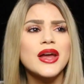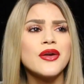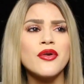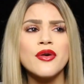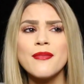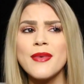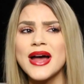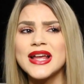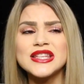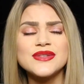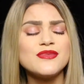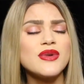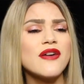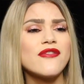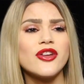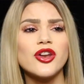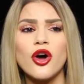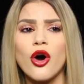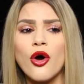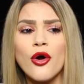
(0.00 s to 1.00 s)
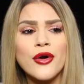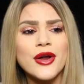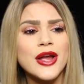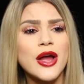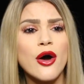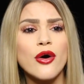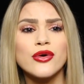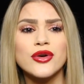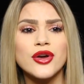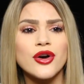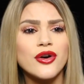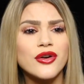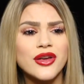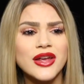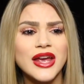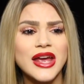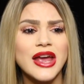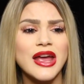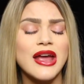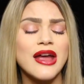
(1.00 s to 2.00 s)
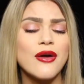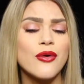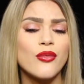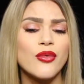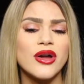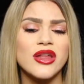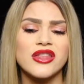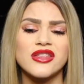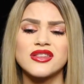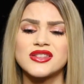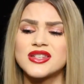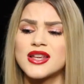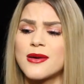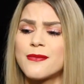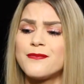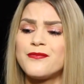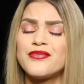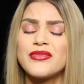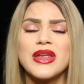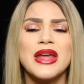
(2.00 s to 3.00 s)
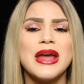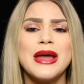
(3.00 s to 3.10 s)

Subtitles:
It reminds me of an Oreo cookie with some